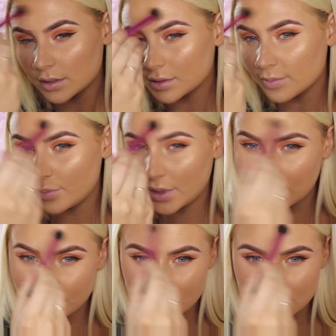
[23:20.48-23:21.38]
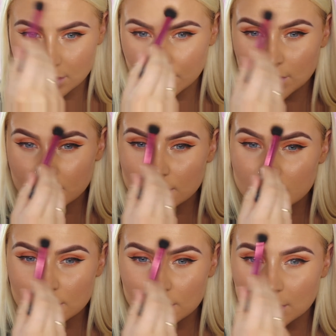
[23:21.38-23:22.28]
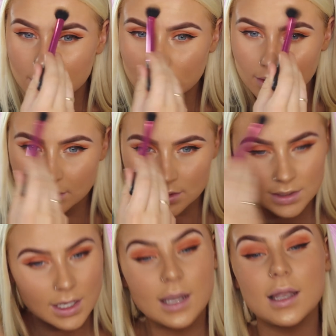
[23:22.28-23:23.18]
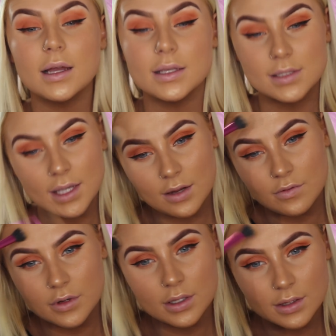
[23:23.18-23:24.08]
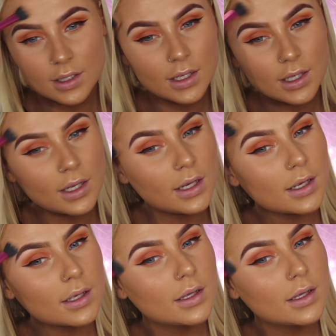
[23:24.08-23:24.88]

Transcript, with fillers: I'm gonna bathe myself in this. This colour is everything.